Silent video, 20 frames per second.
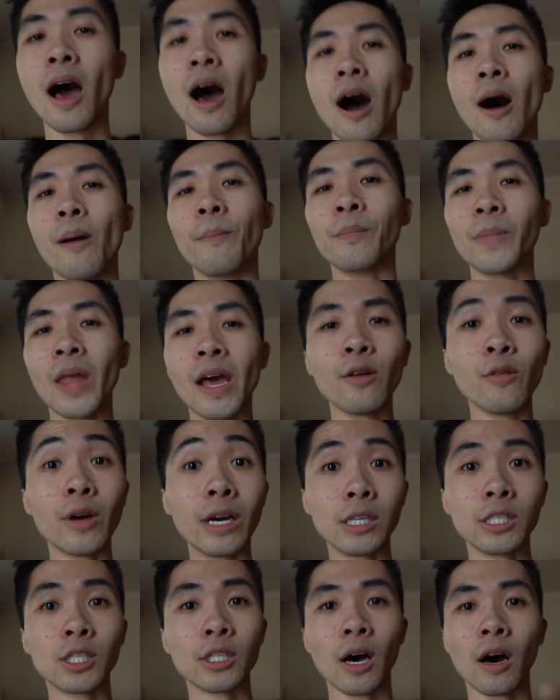Um,
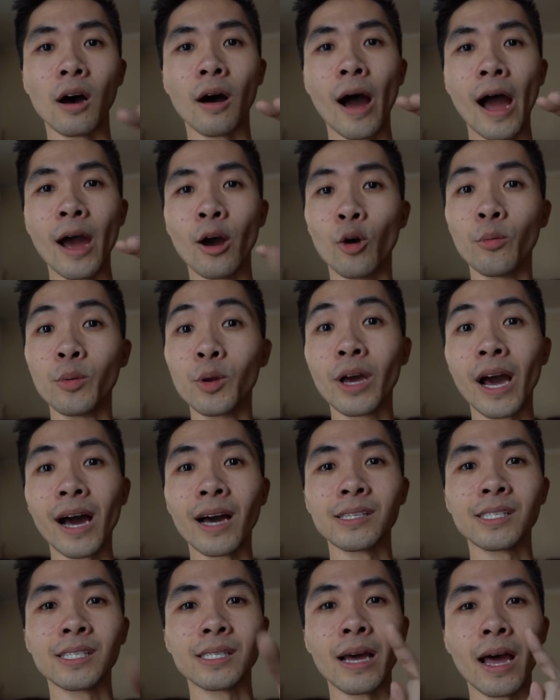anyways, uh, I hope you
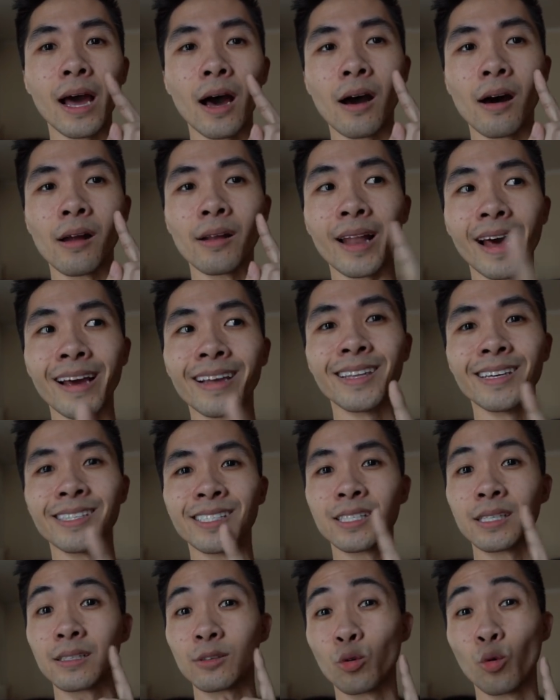guys uh, like
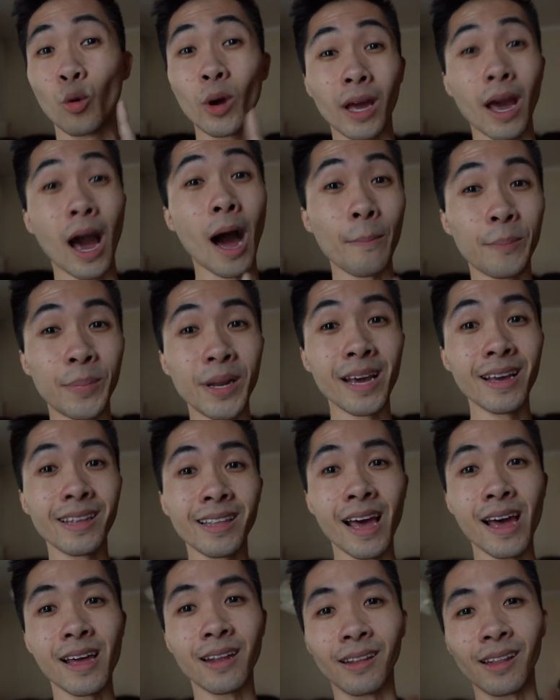this quick update
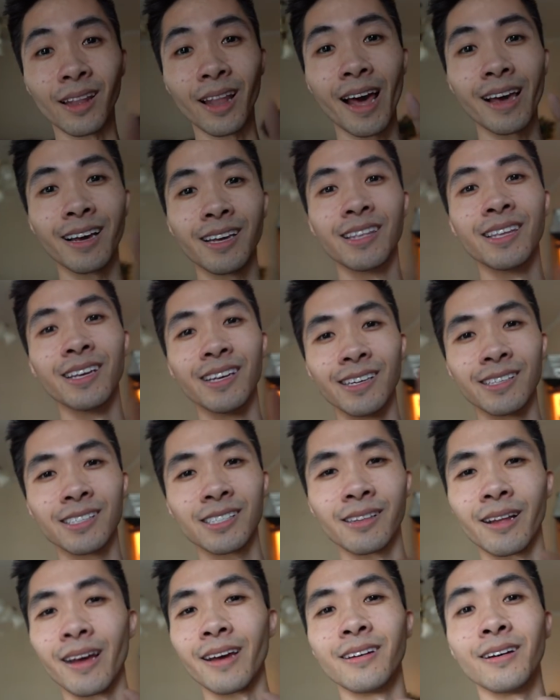and like this
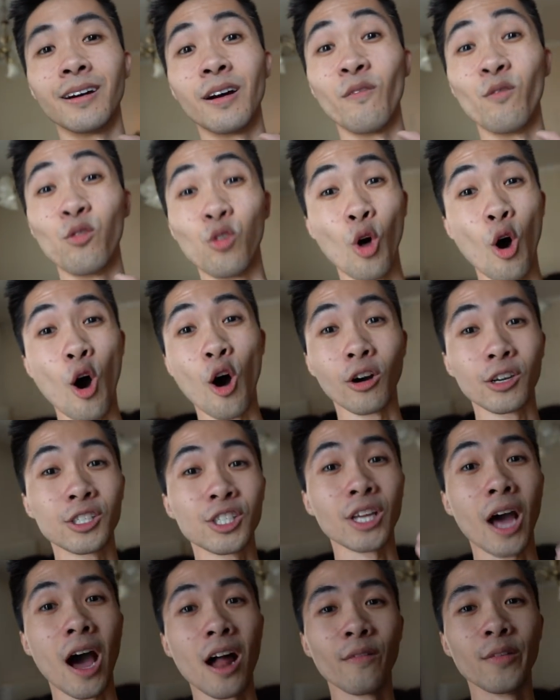like a uh, vlog
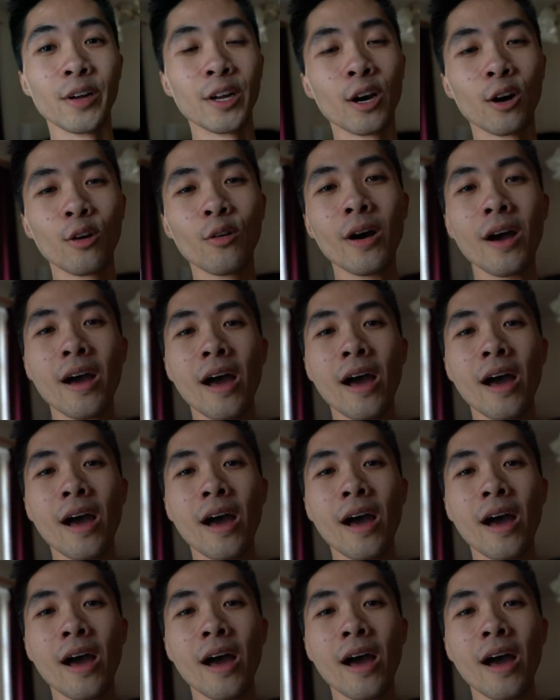style video.